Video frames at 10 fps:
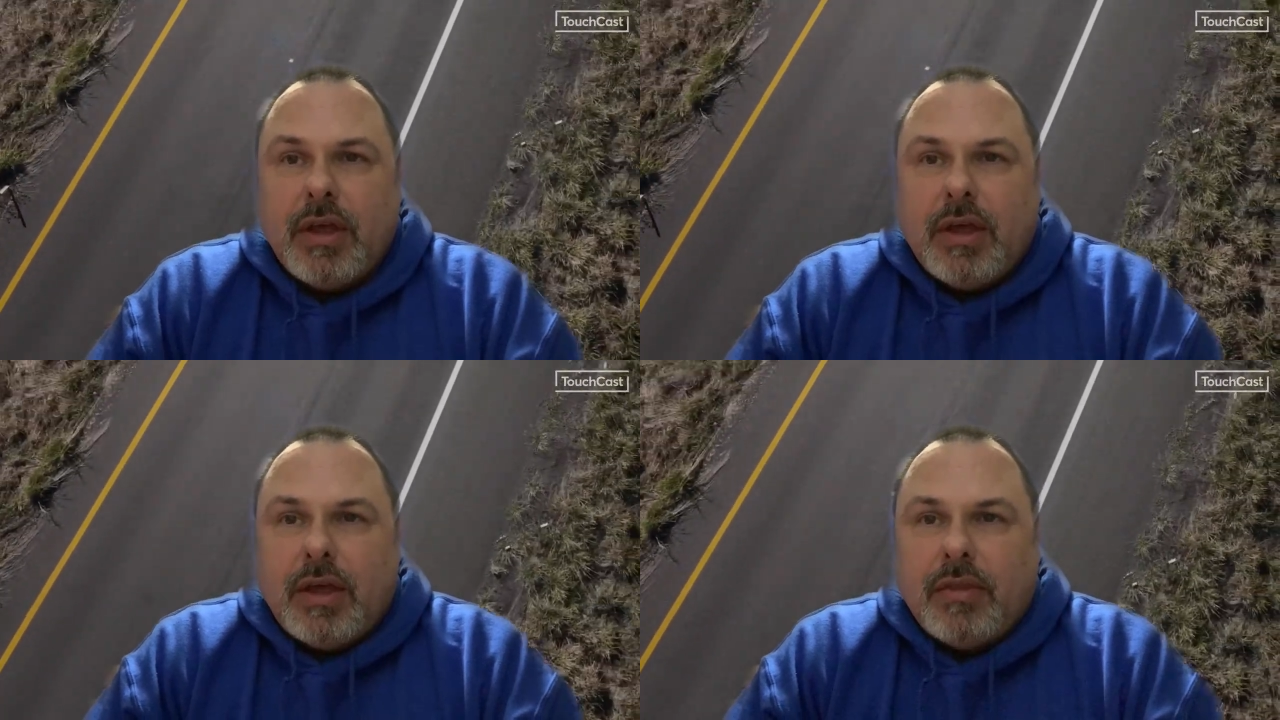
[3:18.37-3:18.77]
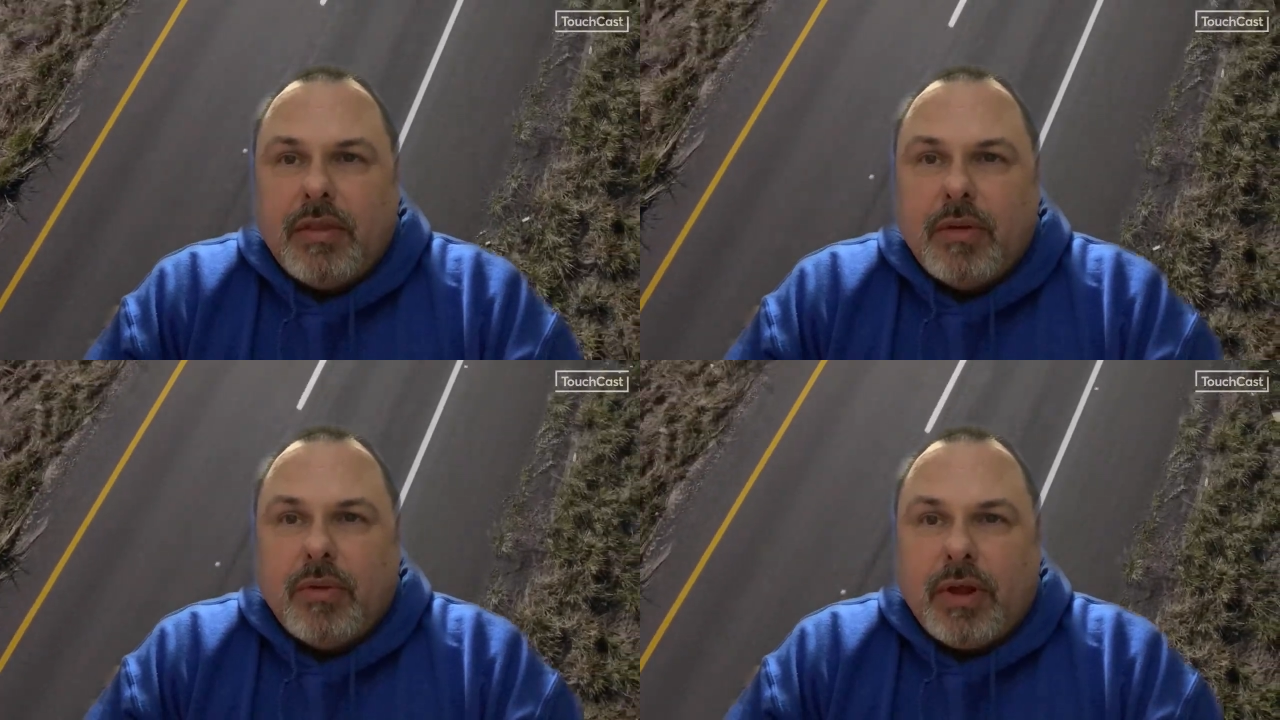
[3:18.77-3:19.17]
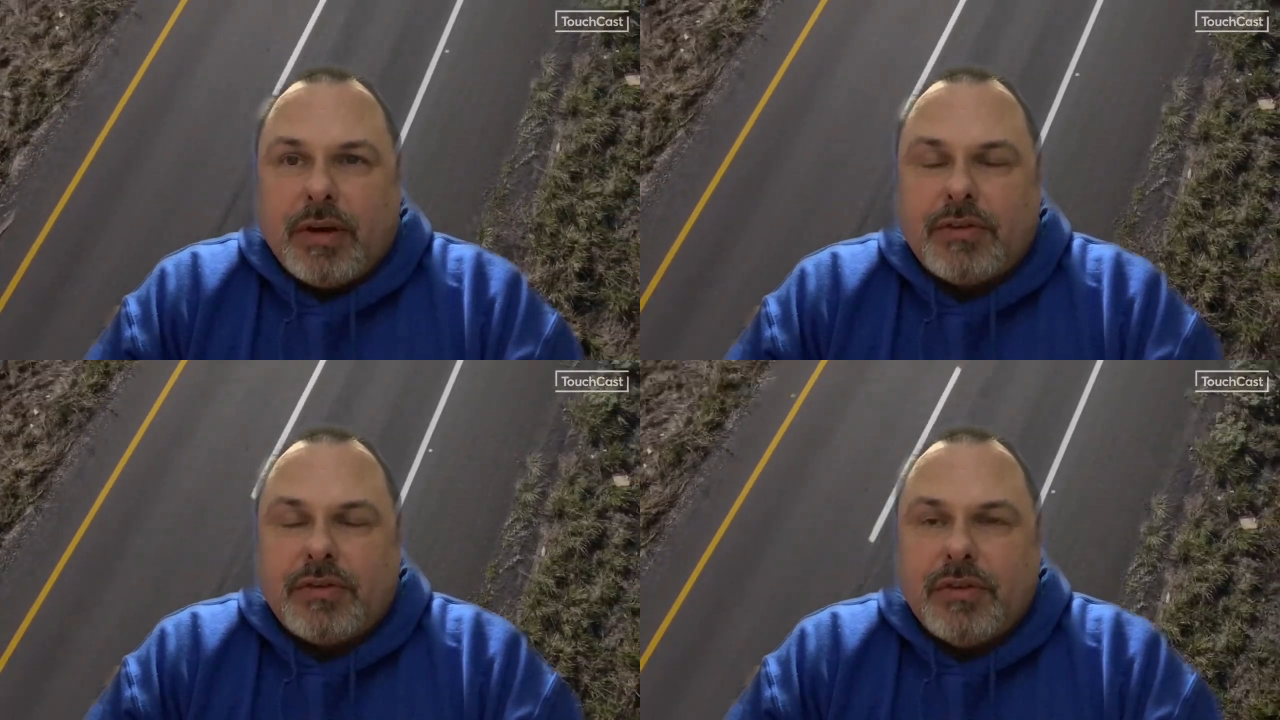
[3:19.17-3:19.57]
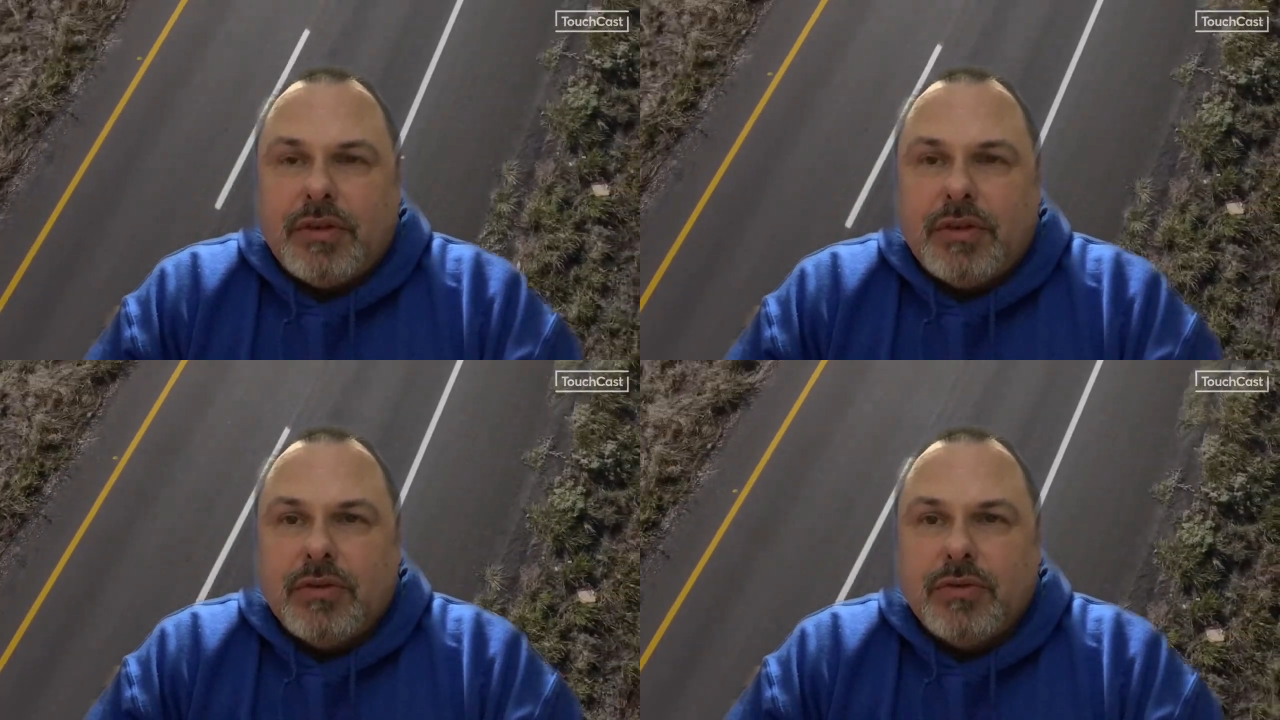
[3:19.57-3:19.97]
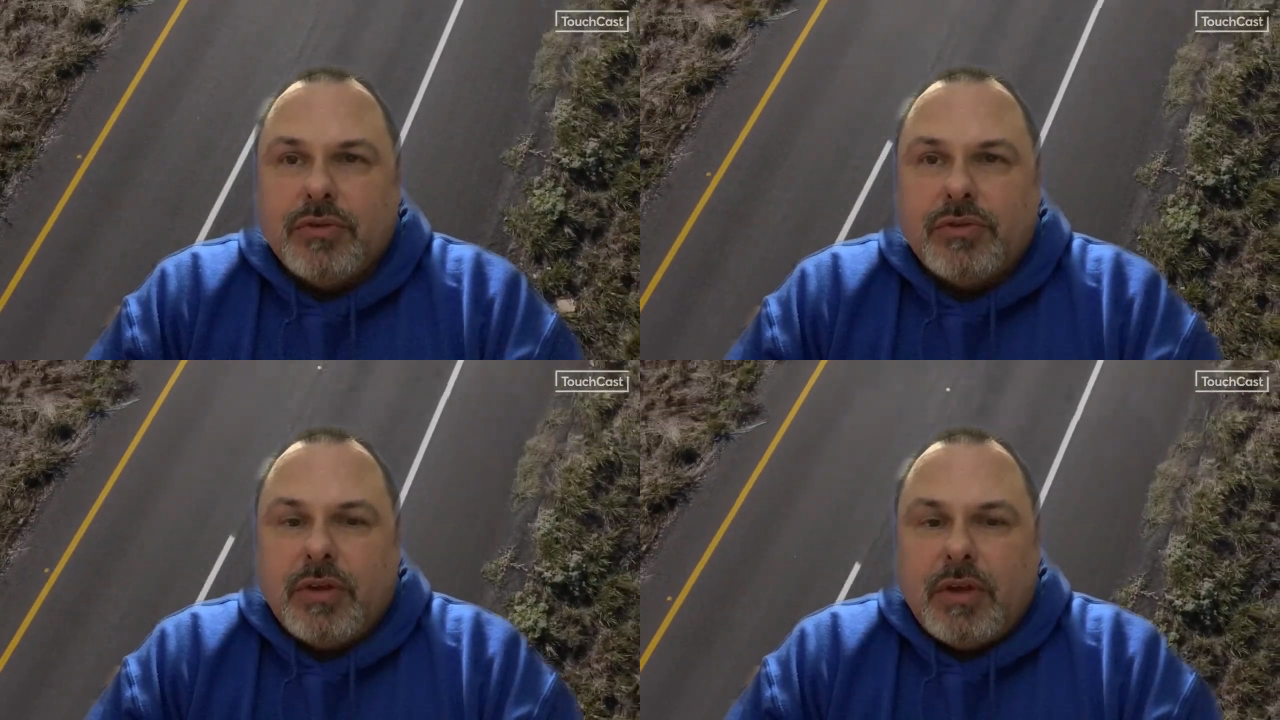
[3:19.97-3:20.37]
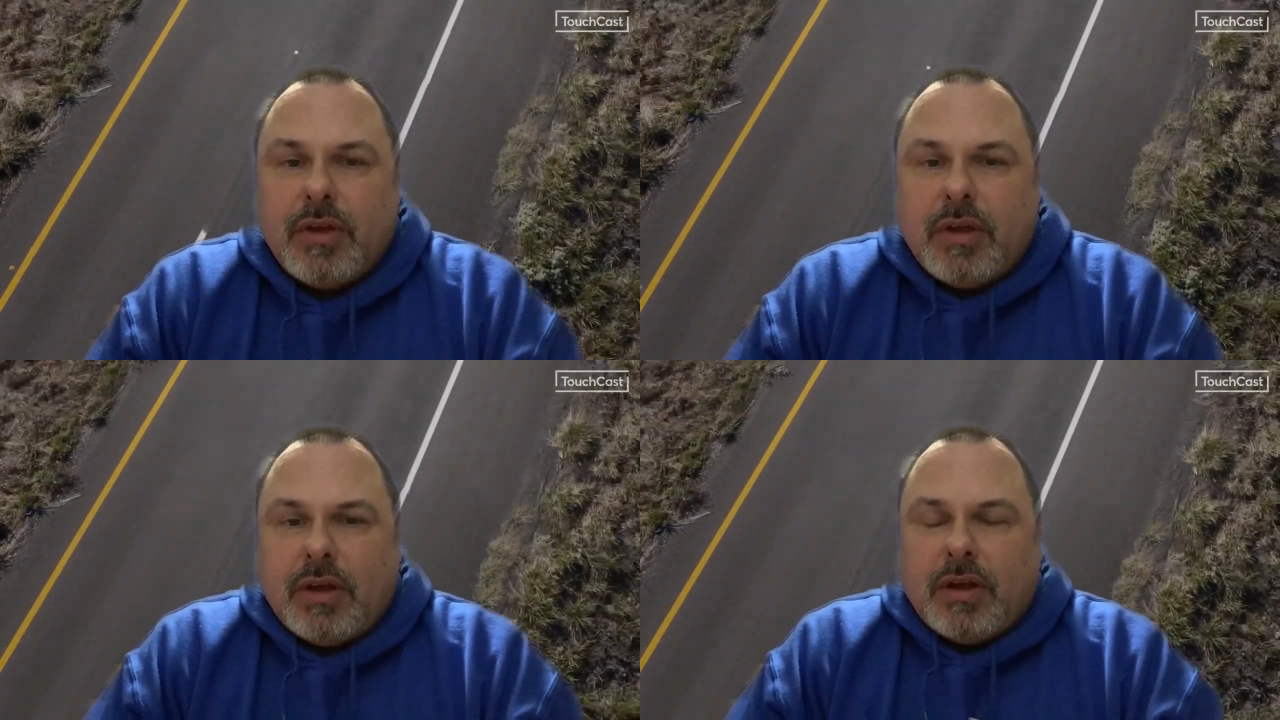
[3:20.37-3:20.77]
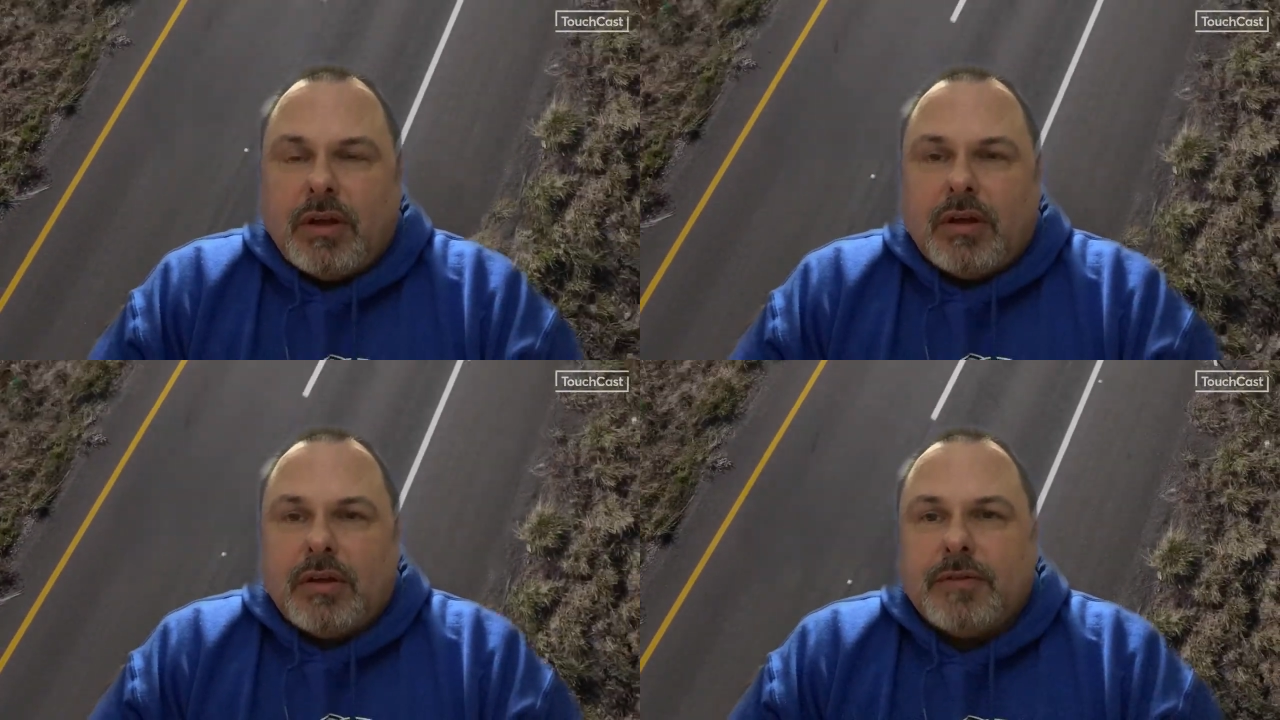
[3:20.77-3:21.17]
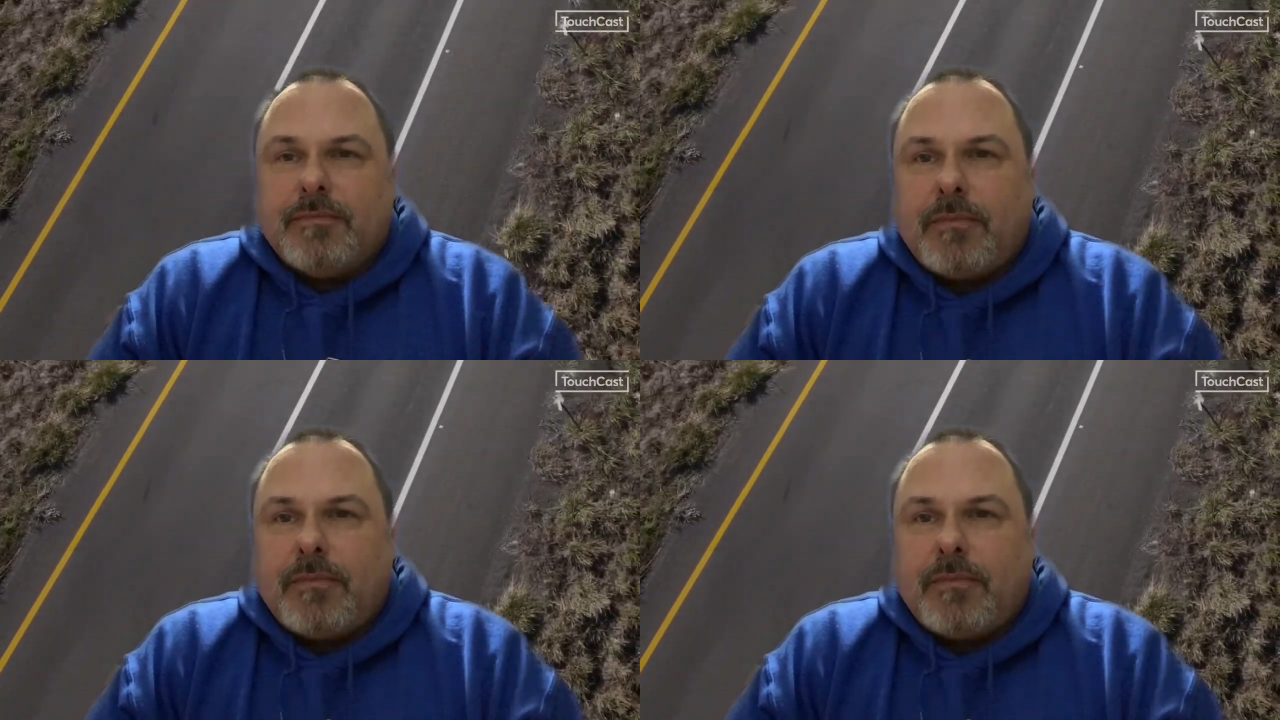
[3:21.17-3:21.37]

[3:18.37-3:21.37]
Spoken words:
and they will actually use a